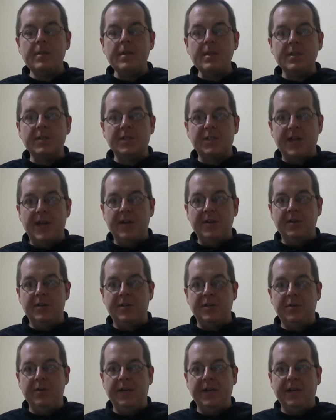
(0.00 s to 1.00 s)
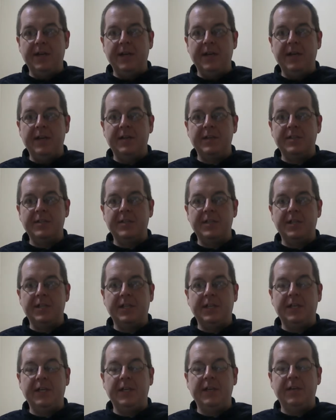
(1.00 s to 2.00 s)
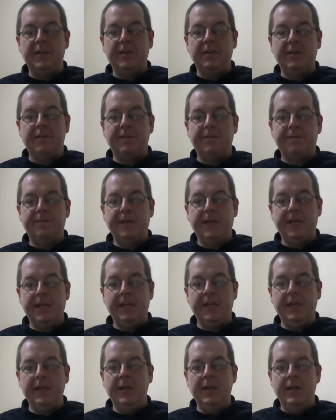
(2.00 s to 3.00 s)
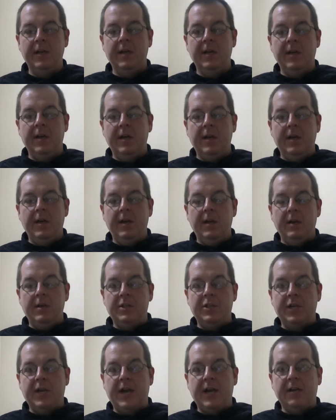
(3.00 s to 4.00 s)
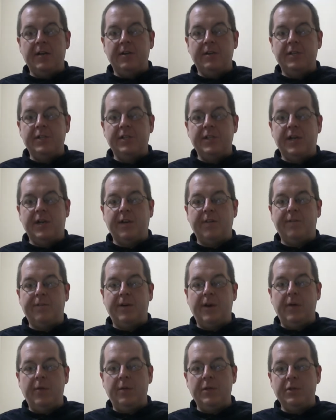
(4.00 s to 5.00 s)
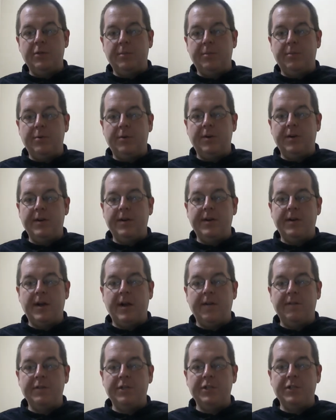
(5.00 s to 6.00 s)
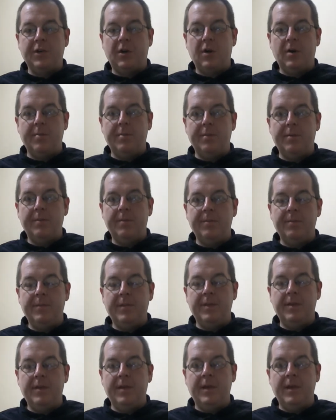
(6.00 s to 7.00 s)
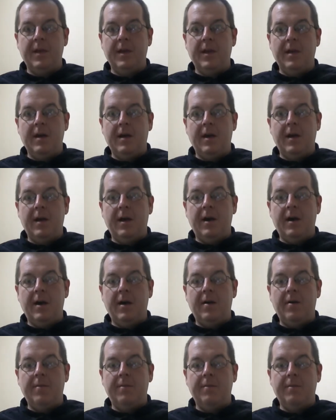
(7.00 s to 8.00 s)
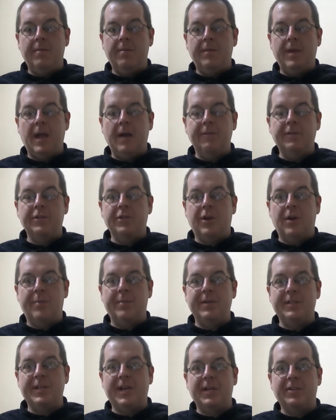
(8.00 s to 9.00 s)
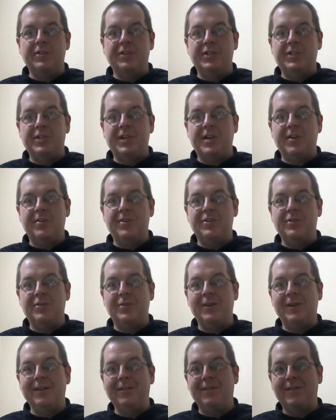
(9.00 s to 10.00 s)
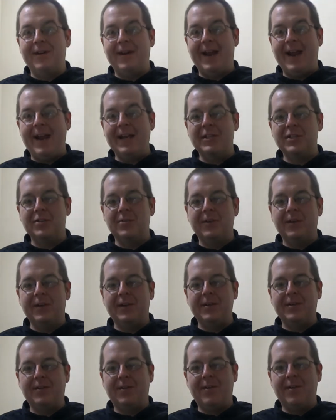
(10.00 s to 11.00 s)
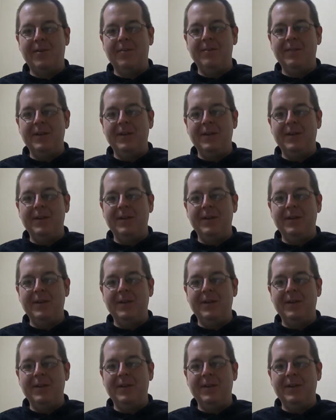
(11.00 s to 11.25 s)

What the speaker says: Standard tuning is to the key of E. She had it on the second fret, which would put it in F sharp. F sharp is actually standard tuning for an 8-string guitar.